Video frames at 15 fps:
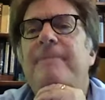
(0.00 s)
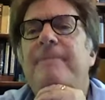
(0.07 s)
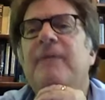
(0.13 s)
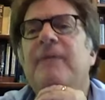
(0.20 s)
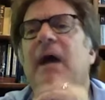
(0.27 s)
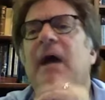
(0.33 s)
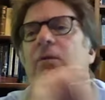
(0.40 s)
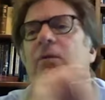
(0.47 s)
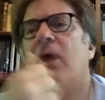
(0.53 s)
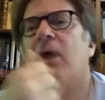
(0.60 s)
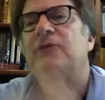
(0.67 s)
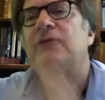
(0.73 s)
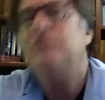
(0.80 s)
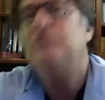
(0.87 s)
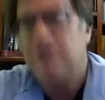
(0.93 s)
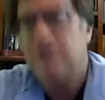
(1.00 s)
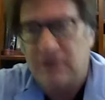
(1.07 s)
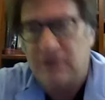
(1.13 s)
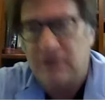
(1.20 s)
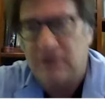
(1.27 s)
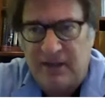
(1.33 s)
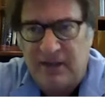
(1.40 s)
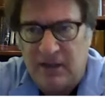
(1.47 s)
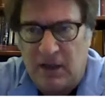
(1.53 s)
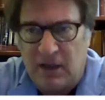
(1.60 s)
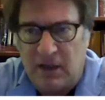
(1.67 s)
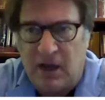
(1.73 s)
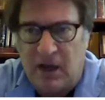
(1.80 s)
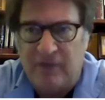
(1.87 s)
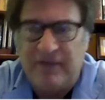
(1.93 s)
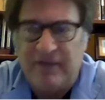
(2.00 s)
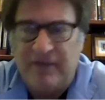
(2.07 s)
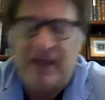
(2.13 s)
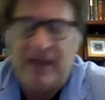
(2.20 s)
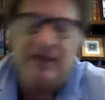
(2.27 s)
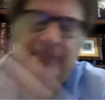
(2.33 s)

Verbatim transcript: I want you to think of a